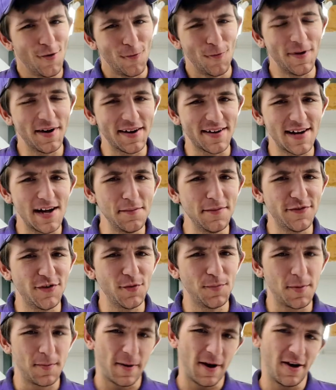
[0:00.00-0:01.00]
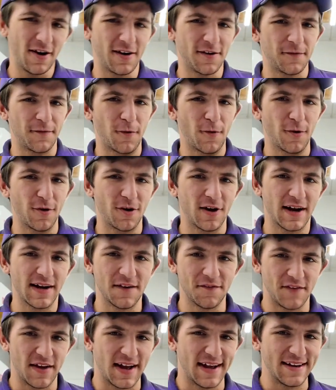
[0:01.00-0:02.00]
When it comes to preparing for
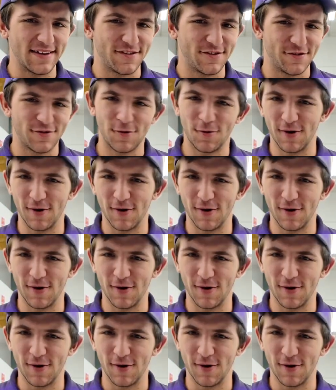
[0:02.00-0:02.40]
an event